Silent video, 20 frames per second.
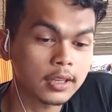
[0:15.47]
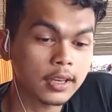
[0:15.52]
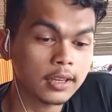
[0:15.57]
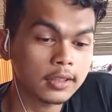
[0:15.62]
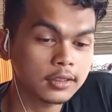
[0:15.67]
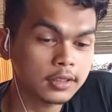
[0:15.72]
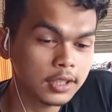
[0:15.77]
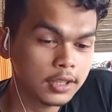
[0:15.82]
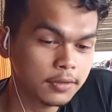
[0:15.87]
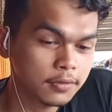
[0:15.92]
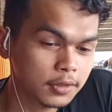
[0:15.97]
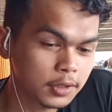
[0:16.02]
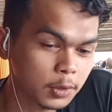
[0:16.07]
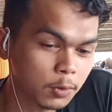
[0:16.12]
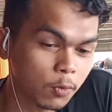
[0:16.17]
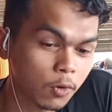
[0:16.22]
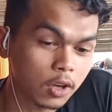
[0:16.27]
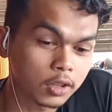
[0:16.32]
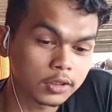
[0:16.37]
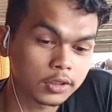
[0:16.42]
are the fish
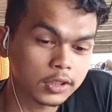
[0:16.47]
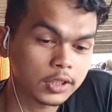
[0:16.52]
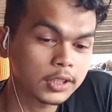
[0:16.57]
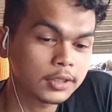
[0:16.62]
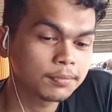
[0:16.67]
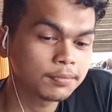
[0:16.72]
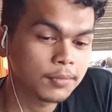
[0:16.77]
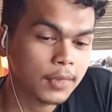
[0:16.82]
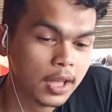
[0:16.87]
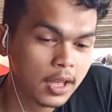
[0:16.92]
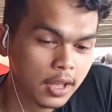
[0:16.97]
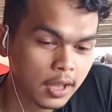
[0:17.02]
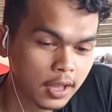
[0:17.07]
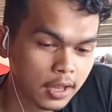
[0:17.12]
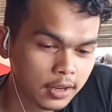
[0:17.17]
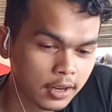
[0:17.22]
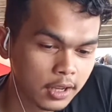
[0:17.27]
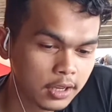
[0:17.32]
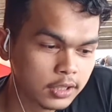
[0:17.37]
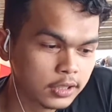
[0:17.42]
that can live in the
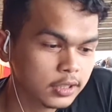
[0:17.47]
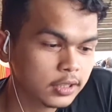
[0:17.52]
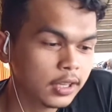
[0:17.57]
water